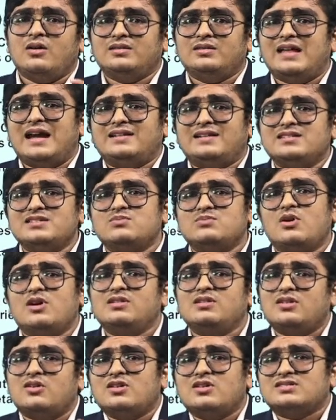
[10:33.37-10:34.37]
That is
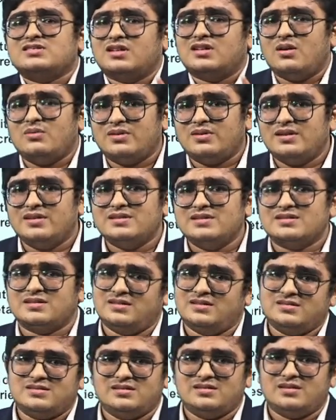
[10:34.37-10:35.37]
what cost accountant is
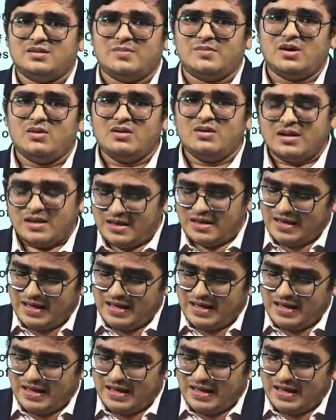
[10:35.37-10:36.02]
concerned about.